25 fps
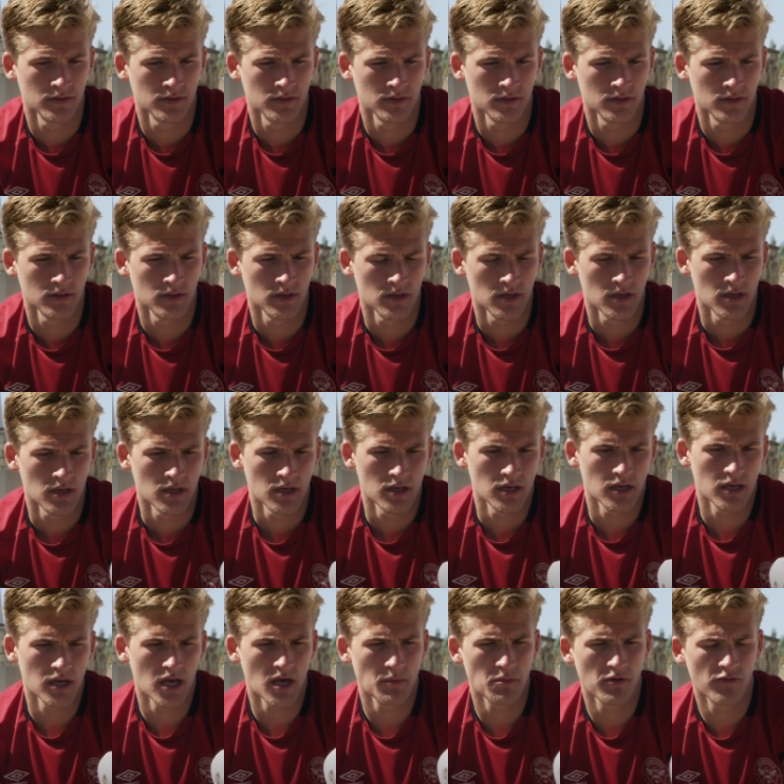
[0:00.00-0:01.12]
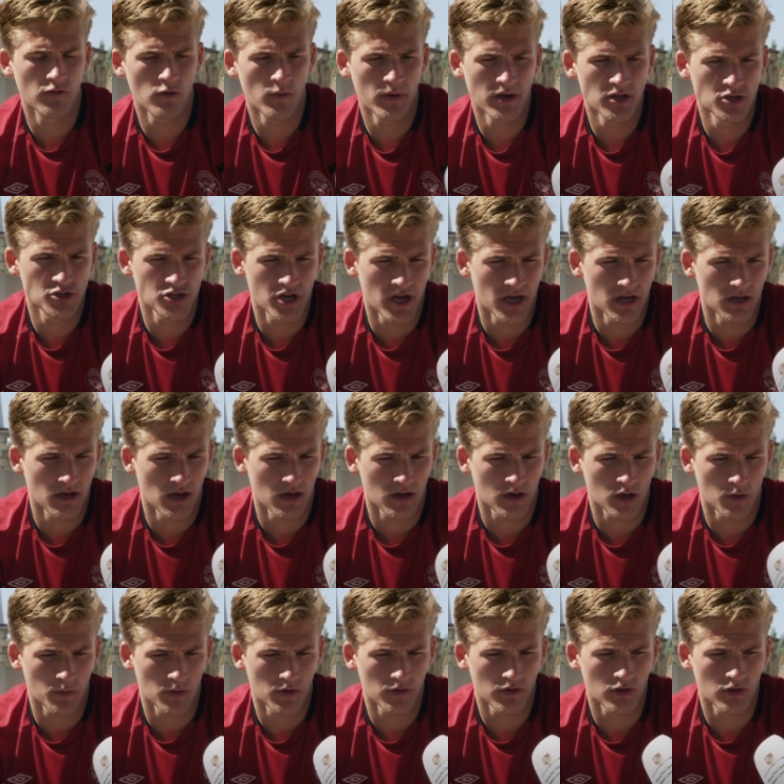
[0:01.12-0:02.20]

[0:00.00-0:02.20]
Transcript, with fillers: goes on? Yeah, before my injury I had like a couple